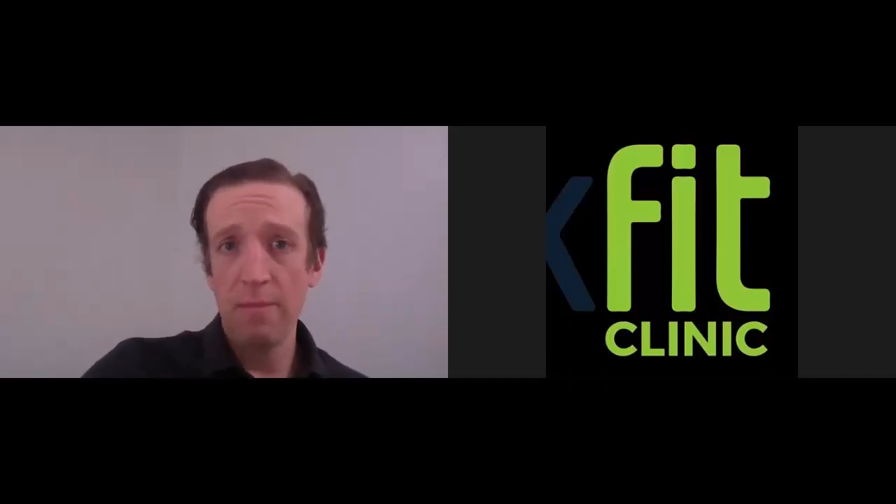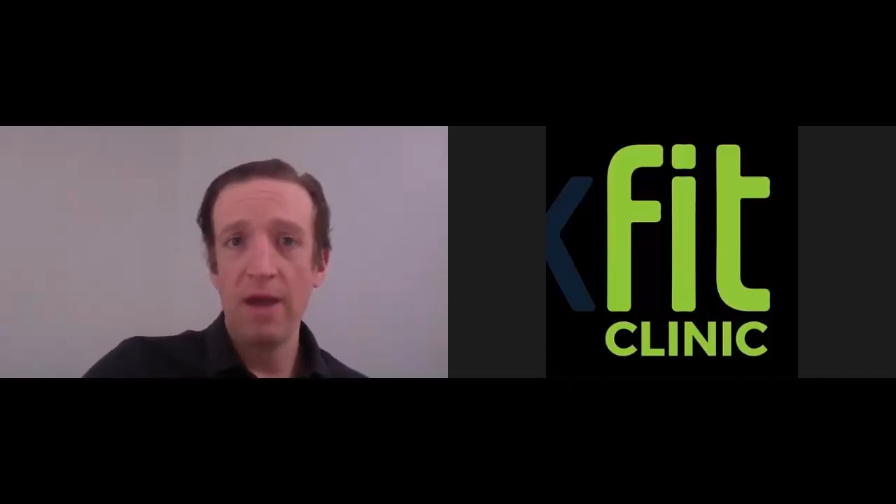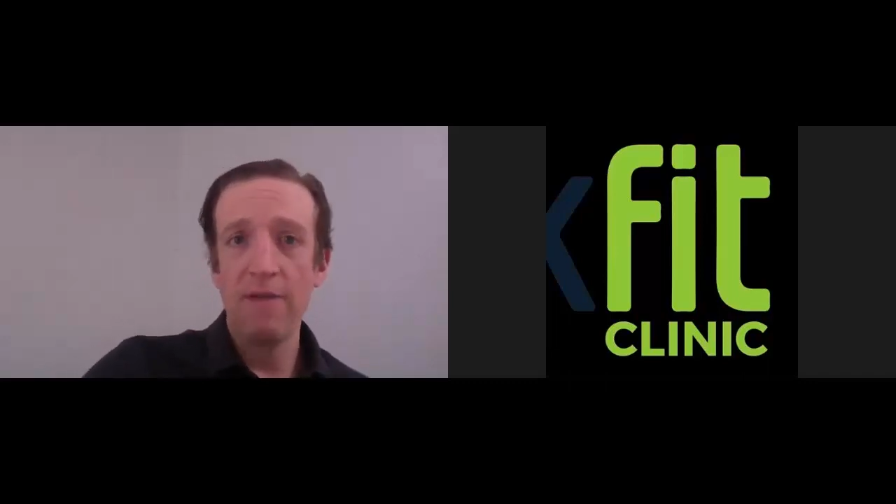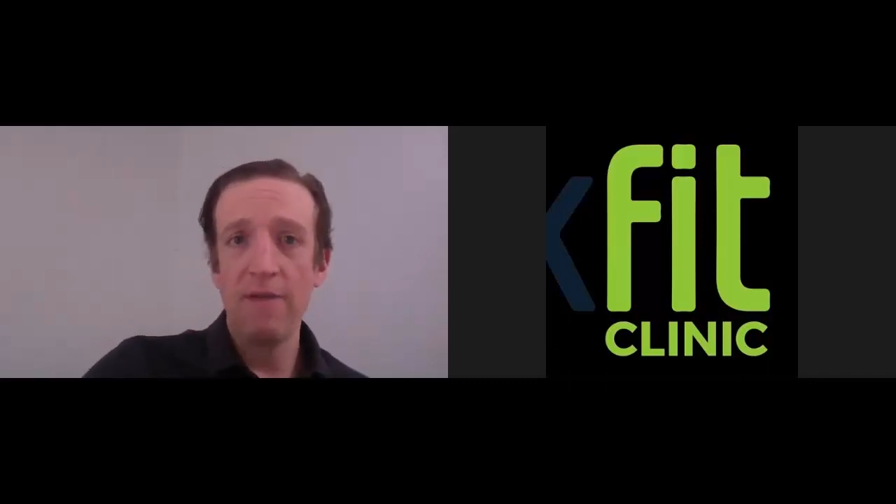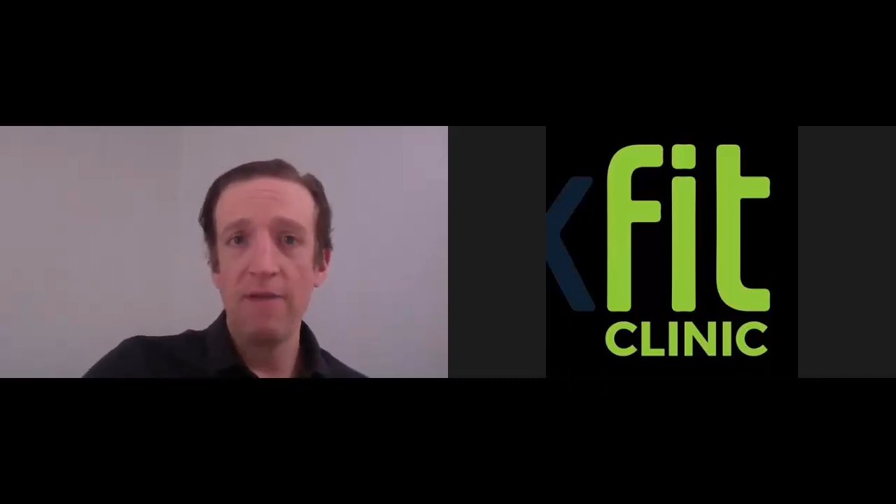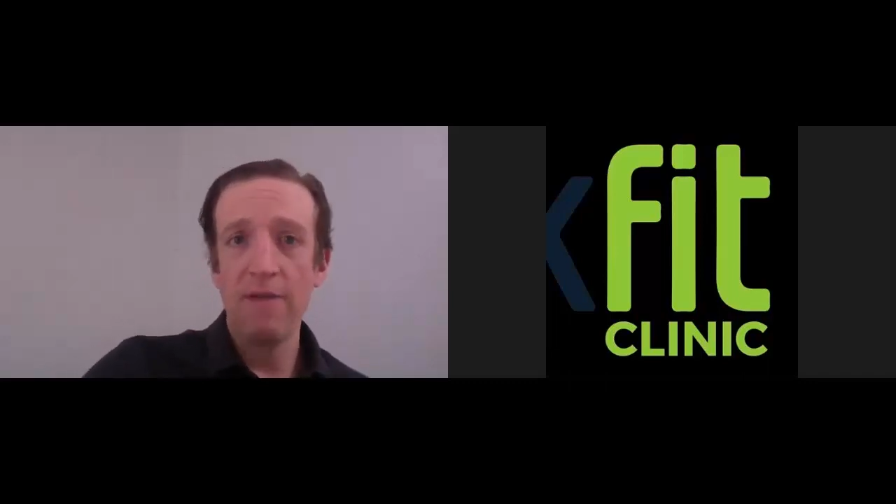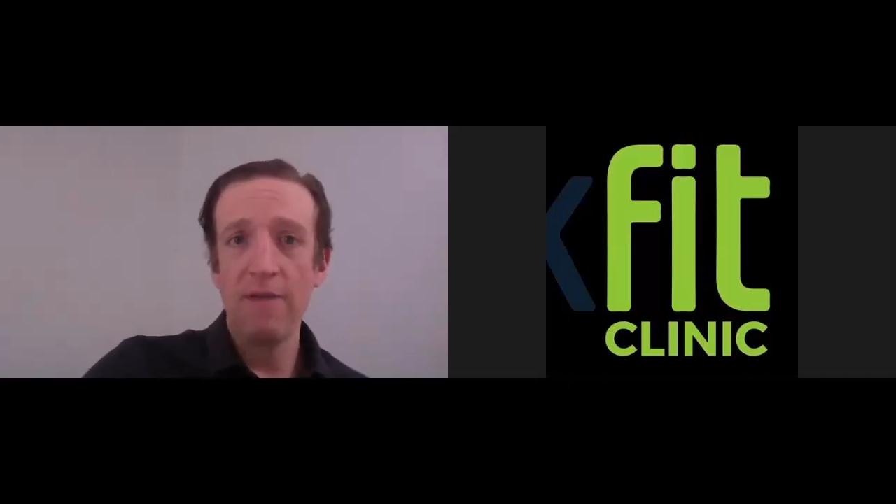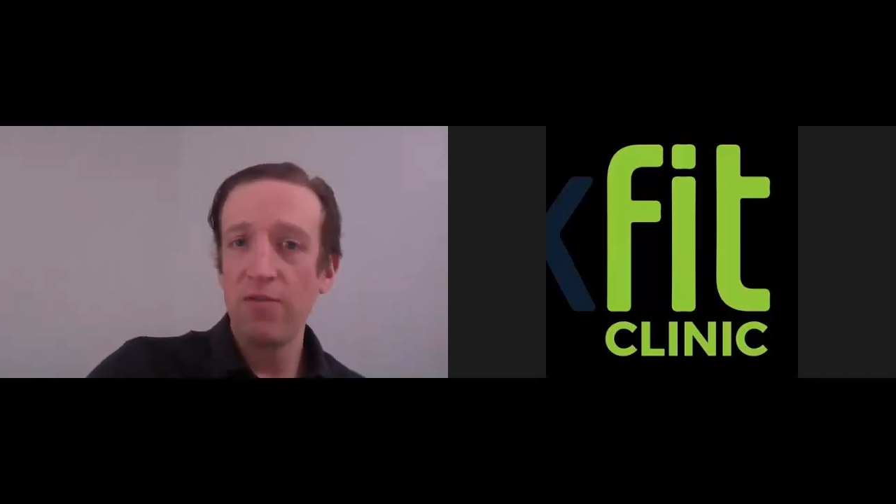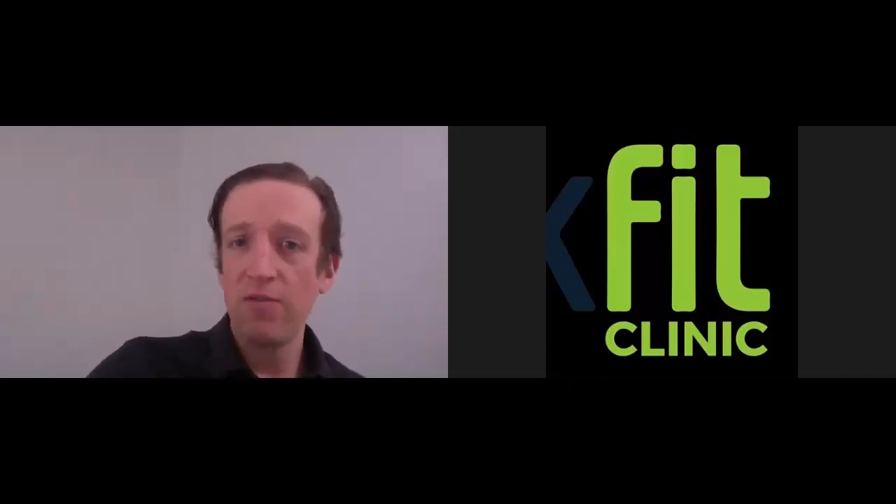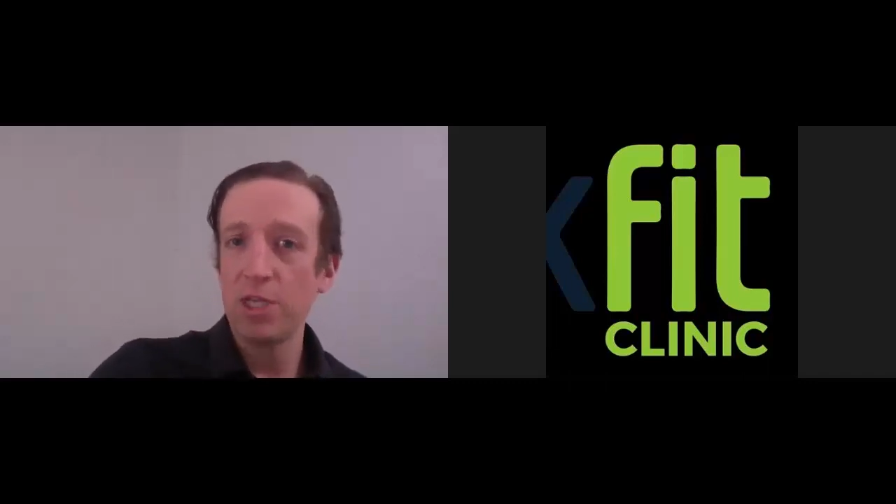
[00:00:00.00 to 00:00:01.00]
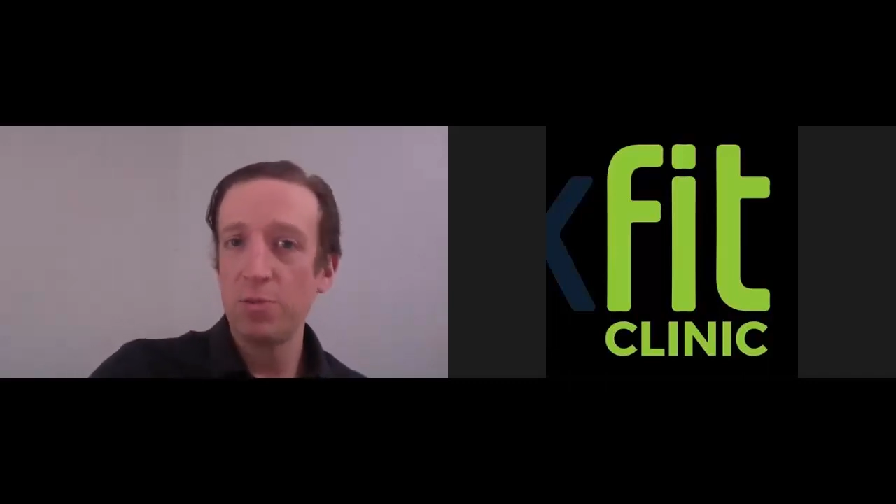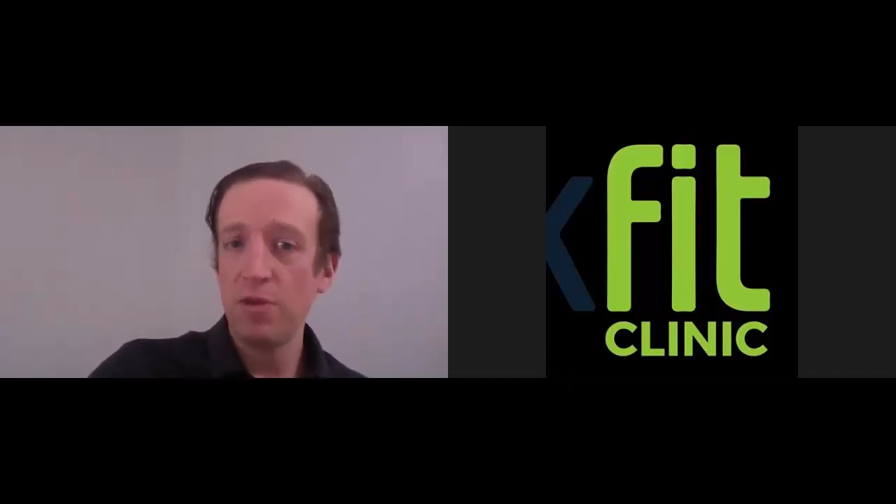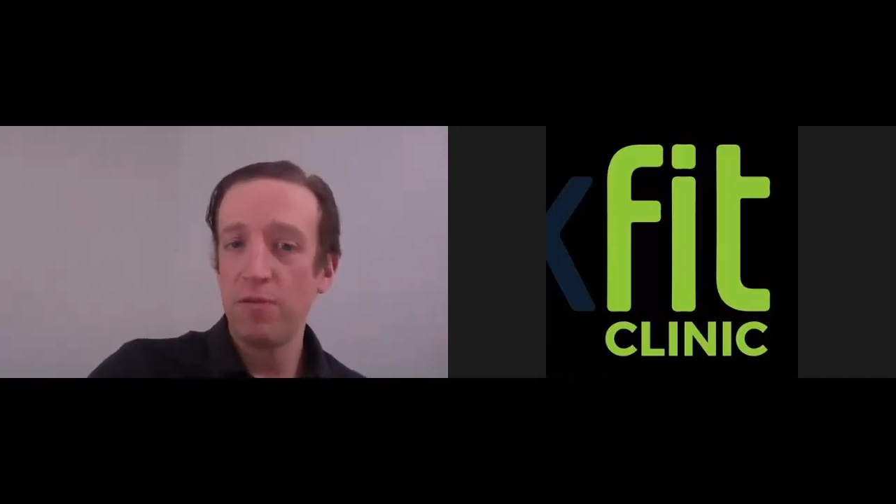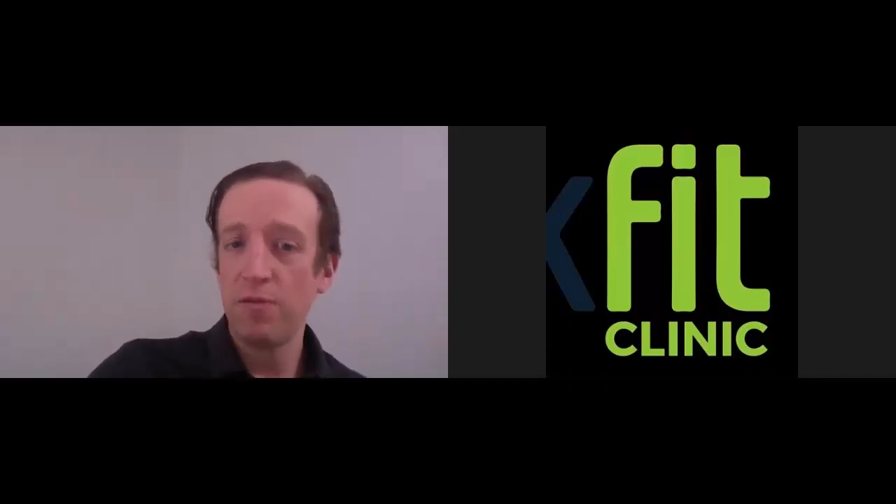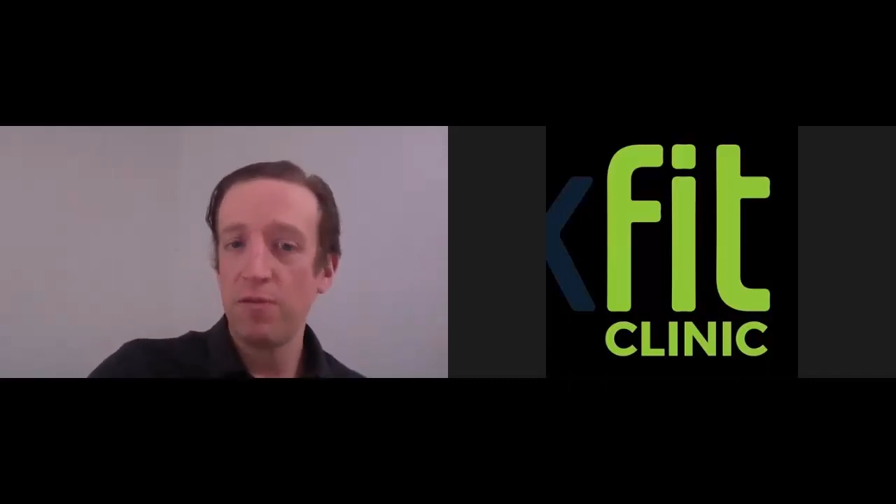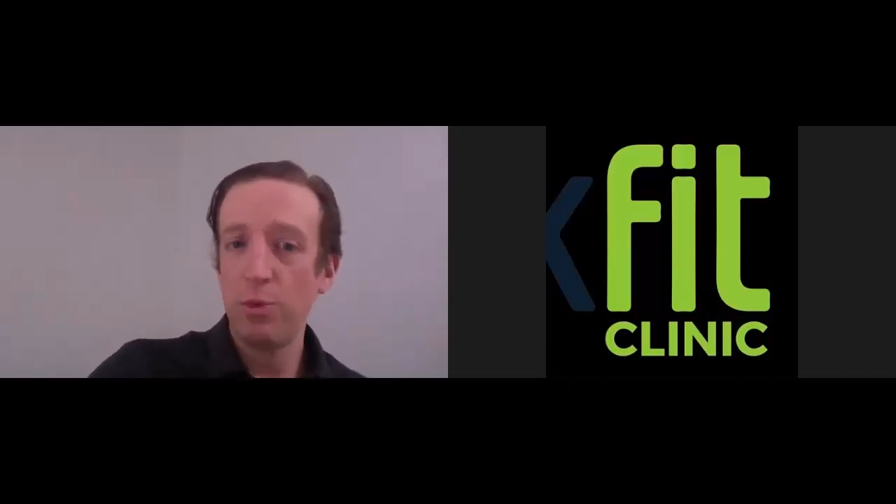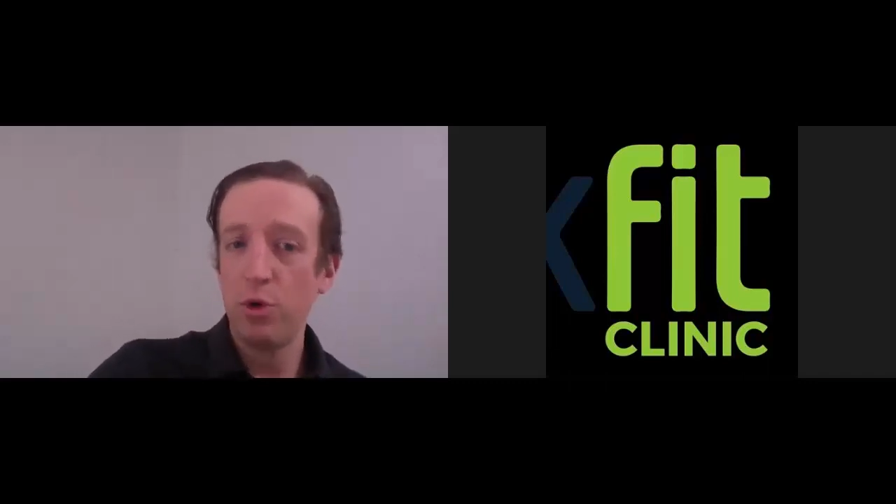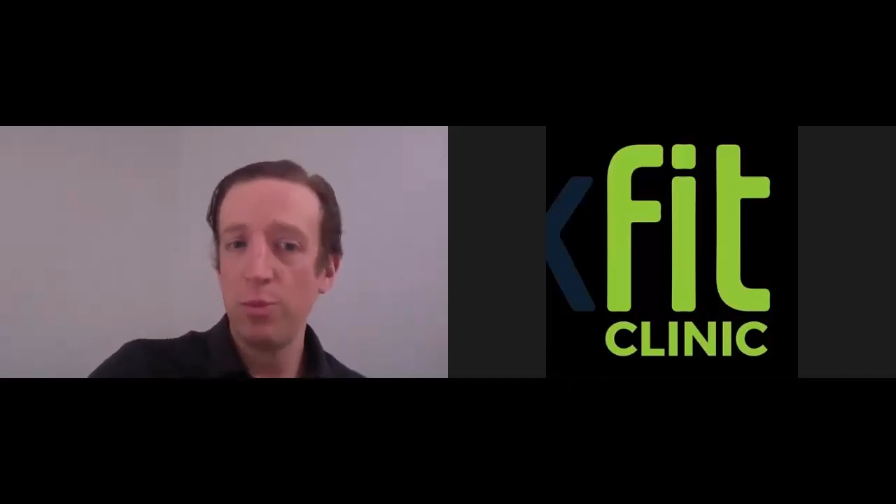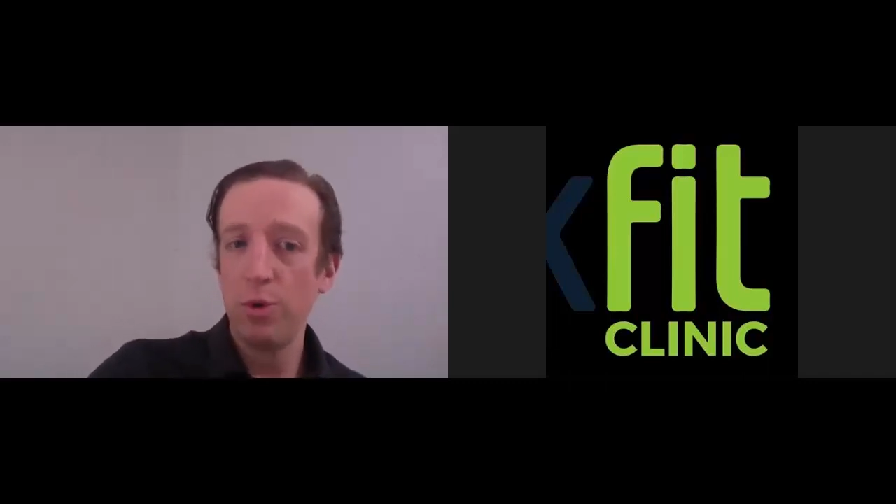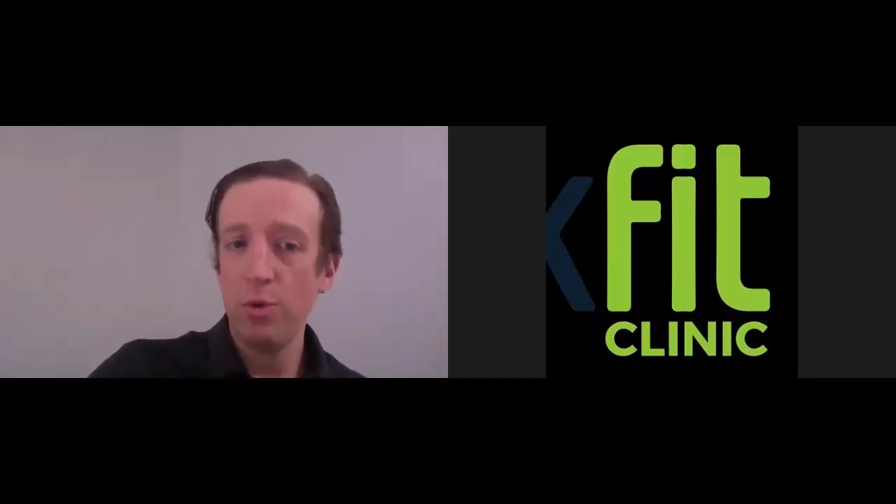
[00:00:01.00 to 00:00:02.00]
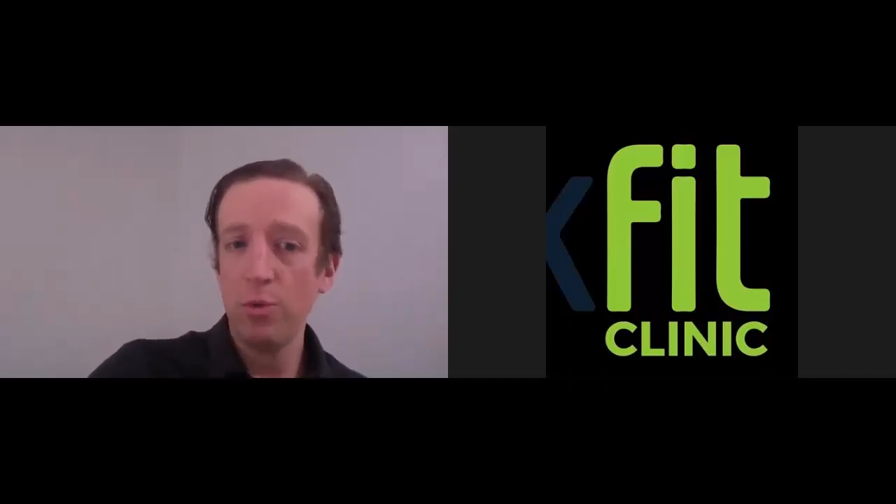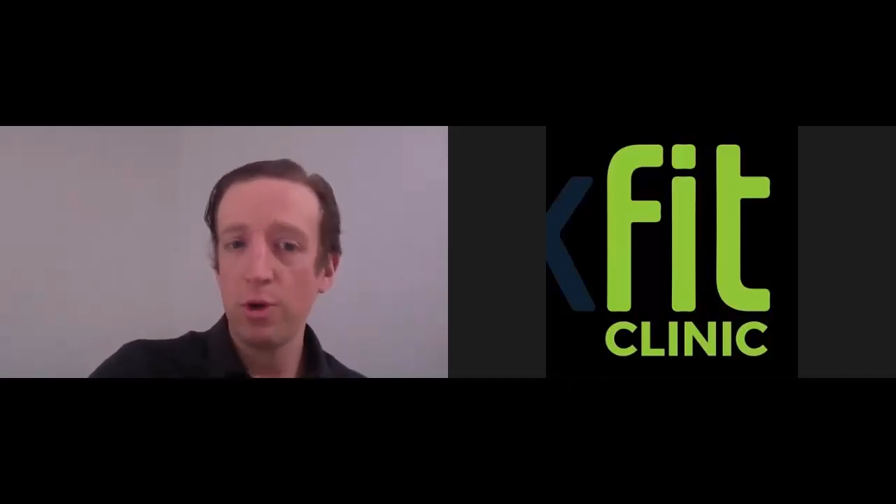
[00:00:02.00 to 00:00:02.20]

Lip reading: my favorite recipe for a Buddha bowl.